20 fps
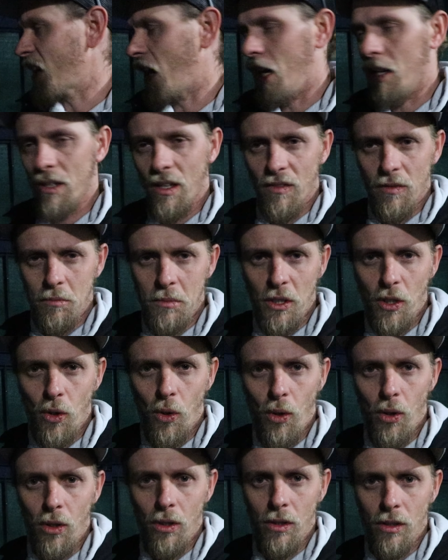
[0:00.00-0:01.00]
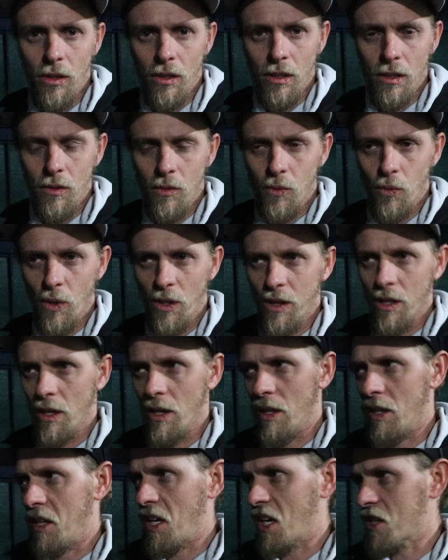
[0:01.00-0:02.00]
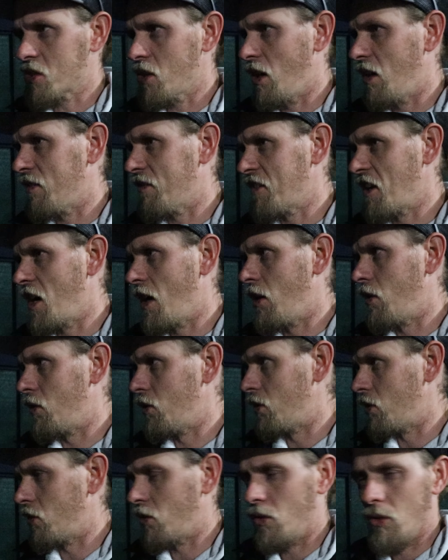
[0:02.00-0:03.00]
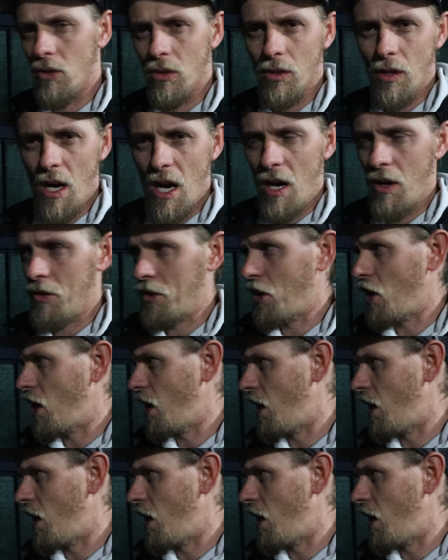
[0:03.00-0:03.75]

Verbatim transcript: I'll give him a call within the next half an hour or hour and a